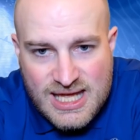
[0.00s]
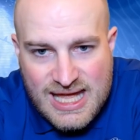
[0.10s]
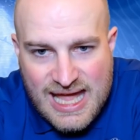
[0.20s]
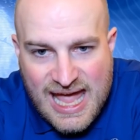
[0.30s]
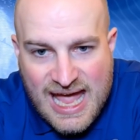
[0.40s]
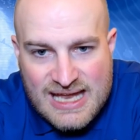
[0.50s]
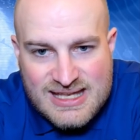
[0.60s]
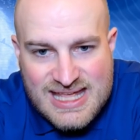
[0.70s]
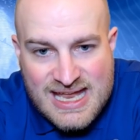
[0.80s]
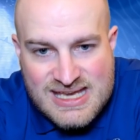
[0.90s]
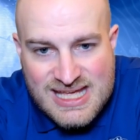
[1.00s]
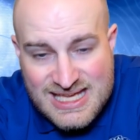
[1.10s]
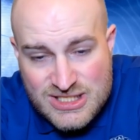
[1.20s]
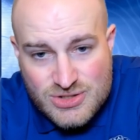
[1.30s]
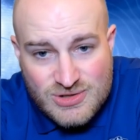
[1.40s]
And then the
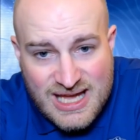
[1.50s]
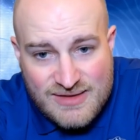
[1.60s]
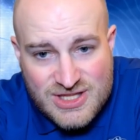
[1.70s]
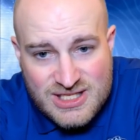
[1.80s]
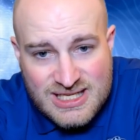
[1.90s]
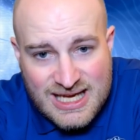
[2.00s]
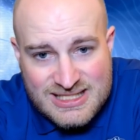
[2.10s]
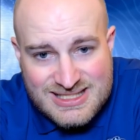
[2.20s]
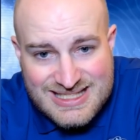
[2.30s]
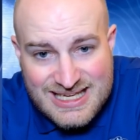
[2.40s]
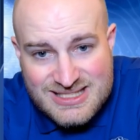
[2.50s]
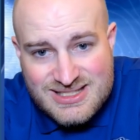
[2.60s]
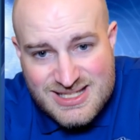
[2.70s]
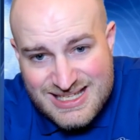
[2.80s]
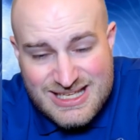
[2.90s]
eastern half of the United States,
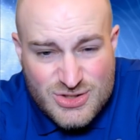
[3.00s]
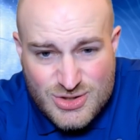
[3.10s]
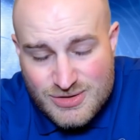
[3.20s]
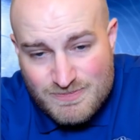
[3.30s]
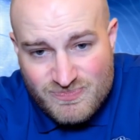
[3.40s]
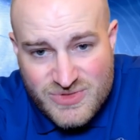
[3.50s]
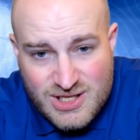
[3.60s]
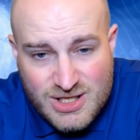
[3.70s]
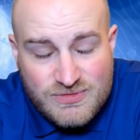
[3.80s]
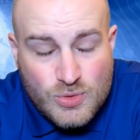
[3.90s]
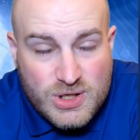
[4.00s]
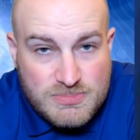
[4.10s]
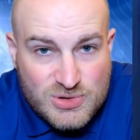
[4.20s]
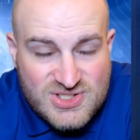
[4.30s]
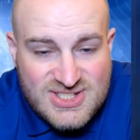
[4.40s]
to the eastern,
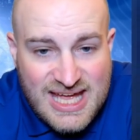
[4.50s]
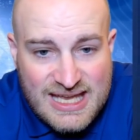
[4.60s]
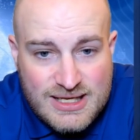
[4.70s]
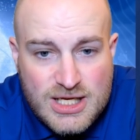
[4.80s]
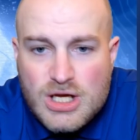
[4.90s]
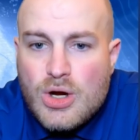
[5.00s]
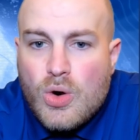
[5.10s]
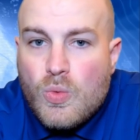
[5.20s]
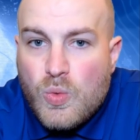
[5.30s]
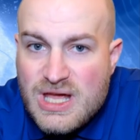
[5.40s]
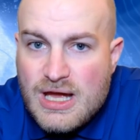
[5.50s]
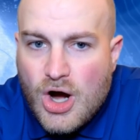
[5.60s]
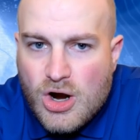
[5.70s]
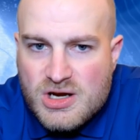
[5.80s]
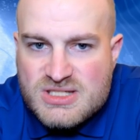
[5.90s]
40%, We
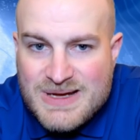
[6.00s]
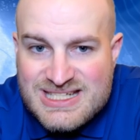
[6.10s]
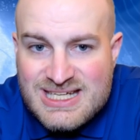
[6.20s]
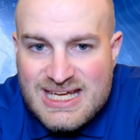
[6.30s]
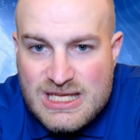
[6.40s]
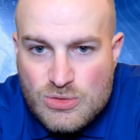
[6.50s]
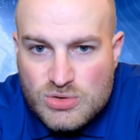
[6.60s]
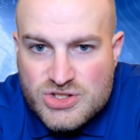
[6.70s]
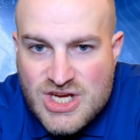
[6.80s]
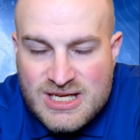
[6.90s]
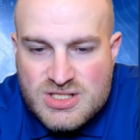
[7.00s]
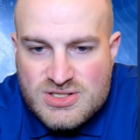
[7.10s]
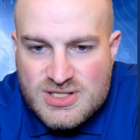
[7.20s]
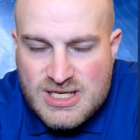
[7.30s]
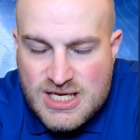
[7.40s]
are expecting equal
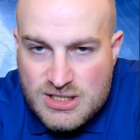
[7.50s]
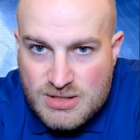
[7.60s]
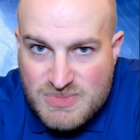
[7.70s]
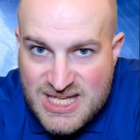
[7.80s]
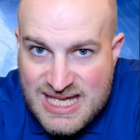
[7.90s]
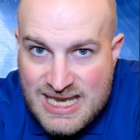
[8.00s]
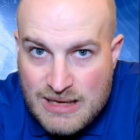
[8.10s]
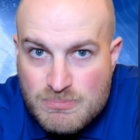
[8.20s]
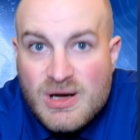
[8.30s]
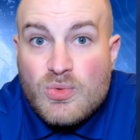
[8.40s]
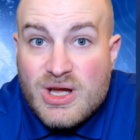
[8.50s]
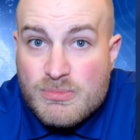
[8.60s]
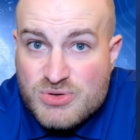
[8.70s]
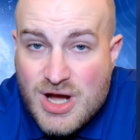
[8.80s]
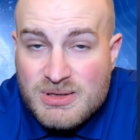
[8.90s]
chances of beginning, but we are
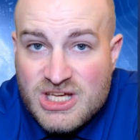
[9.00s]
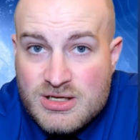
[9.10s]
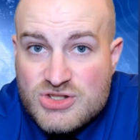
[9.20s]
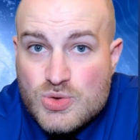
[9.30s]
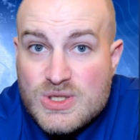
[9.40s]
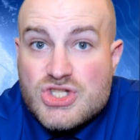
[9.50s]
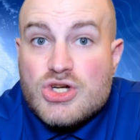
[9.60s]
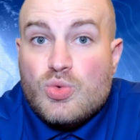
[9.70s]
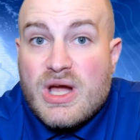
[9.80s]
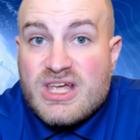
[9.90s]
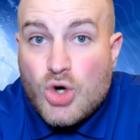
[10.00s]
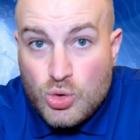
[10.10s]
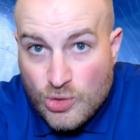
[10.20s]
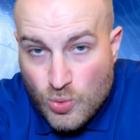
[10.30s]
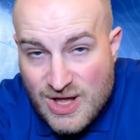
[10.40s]
probably going to switch to a
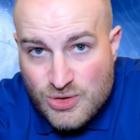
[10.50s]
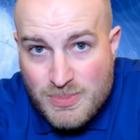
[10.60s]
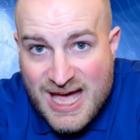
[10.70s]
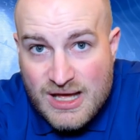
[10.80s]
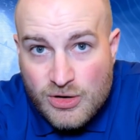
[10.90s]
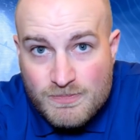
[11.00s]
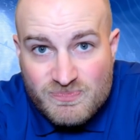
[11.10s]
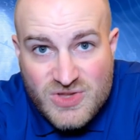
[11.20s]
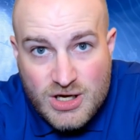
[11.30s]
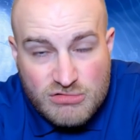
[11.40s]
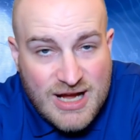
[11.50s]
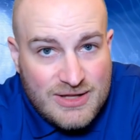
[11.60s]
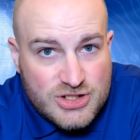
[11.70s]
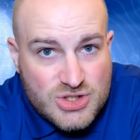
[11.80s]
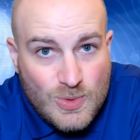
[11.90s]
colder weather pattern
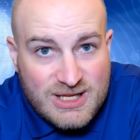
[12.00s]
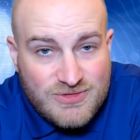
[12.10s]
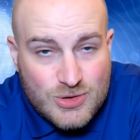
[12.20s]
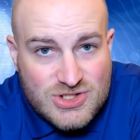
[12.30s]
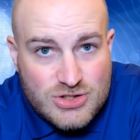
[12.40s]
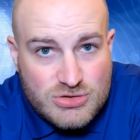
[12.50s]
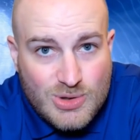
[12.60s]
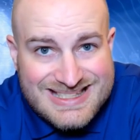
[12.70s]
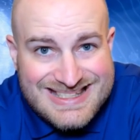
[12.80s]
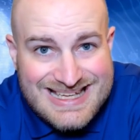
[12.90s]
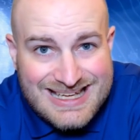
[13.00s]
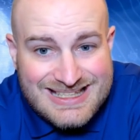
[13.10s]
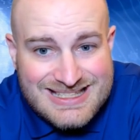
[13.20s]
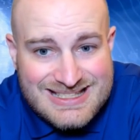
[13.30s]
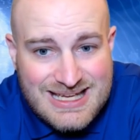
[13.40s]
around the 21st to 22nd
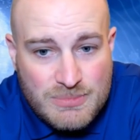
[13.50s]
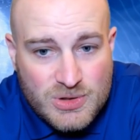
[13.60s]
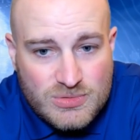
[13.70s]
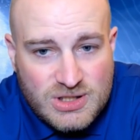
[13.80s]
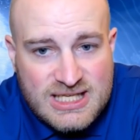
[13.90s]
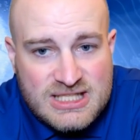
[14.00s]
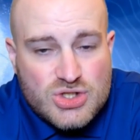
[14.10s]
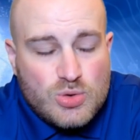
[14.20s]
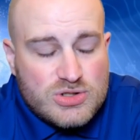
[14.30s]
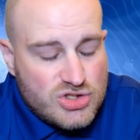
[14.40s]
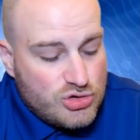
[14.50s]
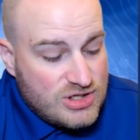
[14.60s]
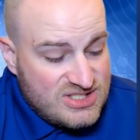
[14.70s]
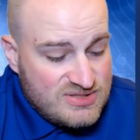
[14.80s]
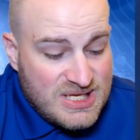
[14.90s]
of December, leading towards
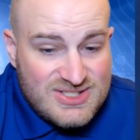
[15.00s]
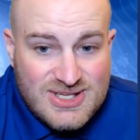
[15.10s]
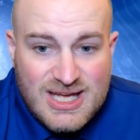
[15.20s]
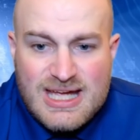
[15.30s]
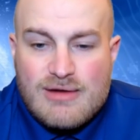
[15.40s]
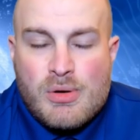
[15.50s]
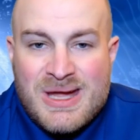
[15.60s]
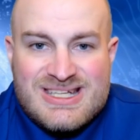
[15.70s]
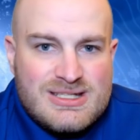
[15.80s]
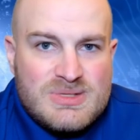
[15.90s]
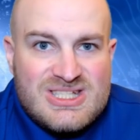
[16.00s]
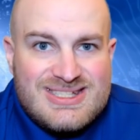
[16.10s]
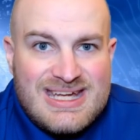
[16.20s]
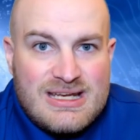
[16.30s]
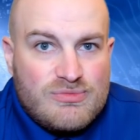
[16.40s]
Christmas. It remains to be
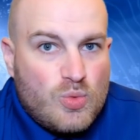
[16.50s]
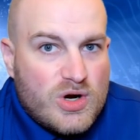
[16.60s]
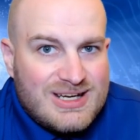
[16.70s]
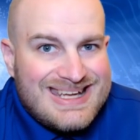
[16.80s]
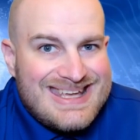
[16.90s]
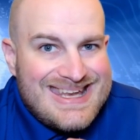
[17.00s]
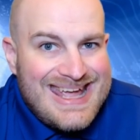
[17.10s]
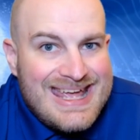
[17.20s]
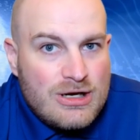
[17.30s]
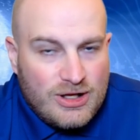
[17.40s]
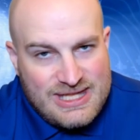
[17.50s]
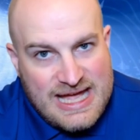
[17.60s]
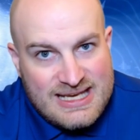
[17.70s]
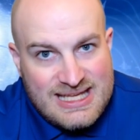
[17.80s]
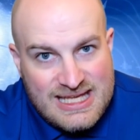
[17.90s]
seen if we're going to get in on
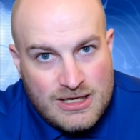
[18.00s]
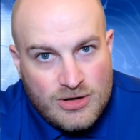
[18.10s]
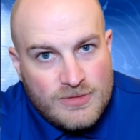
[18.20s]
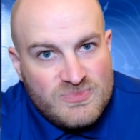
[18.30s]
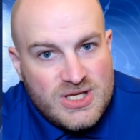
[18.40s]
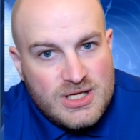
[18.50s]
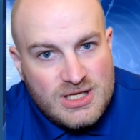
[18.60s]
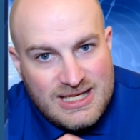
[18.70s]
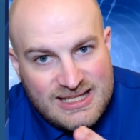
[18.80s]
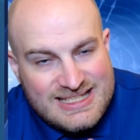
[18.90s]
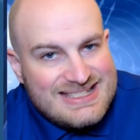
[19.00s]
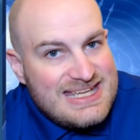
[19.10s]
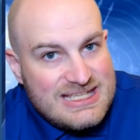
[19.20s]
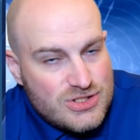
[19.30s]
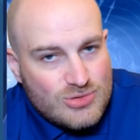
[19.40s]
that here, at least
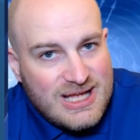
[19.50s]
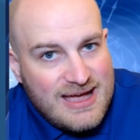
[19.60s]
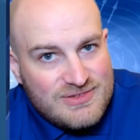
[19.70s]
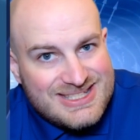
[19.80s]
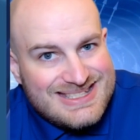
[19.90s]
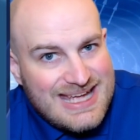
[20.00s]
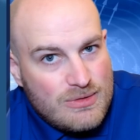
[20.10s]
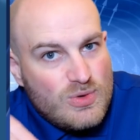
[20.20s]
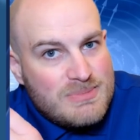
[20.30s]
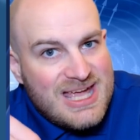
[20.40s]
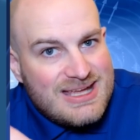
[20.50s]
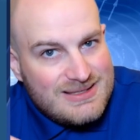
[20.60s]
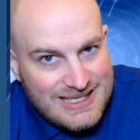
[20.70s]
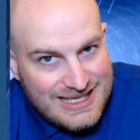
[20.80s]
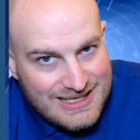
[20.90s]
the eastern half of the state. We may
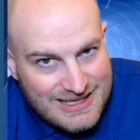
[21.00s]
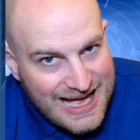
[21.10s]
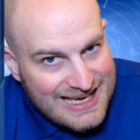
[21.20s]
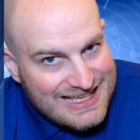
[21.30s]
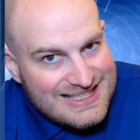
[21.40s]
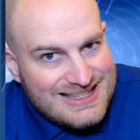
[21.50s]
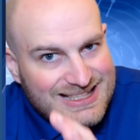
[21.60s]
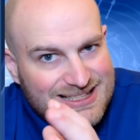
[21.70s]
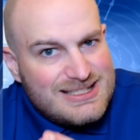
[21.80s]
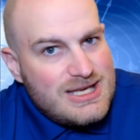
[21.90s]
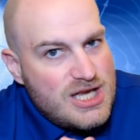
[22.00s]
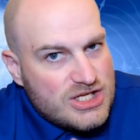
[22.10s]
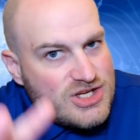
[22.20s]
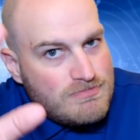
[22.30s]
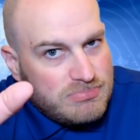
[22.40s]
kind of get the
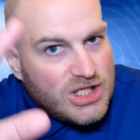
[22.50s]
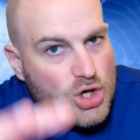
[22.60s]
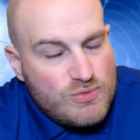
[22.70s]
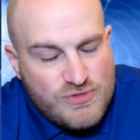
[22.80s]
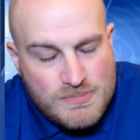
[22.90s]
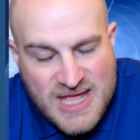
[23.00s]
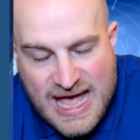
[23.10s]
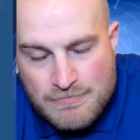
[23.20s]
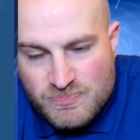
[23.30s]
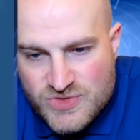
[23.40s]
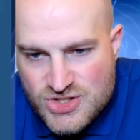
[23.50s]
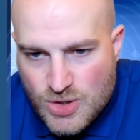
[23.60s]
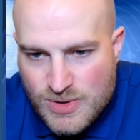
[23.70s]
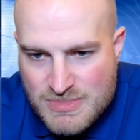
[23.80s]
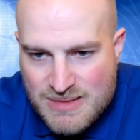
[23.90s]
nudging blow from that, so
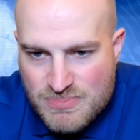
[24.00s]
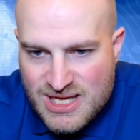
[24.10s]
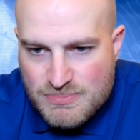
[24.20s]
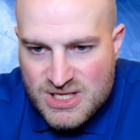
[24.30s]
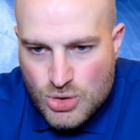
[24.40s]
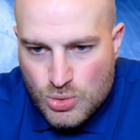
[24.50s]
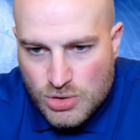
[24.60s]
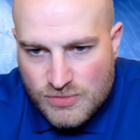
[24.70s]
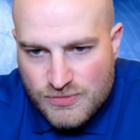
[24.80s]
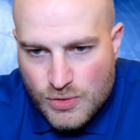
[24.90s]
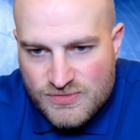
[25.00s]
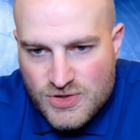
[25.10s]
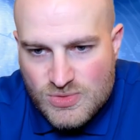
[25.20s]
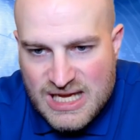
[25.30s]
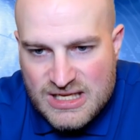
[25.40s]
we may be a bit cooler for a
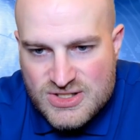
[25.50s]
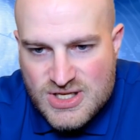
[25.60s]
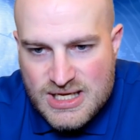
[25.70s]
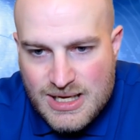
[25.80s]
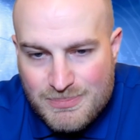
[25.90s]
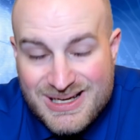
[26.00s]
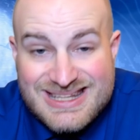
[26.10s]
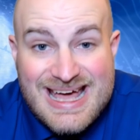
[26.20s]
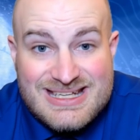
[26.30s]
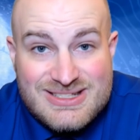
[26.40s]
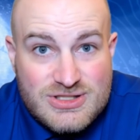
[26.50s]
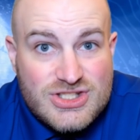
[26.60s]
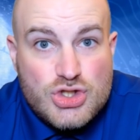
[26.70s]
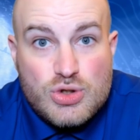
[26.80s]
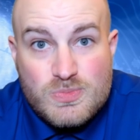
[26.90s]
few days, but that is
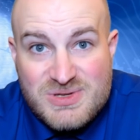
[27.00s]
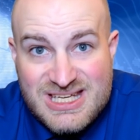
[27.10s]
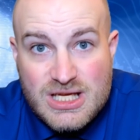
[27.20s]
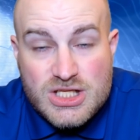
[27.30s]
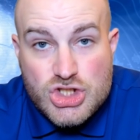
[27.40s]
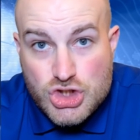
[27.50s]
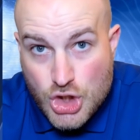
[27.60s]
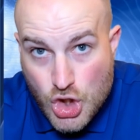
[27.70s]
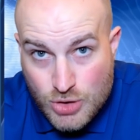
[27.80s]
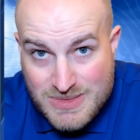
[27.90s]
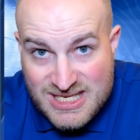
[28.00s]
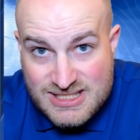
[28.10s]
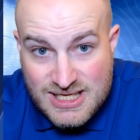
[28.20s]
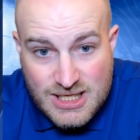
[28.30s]
to be determined.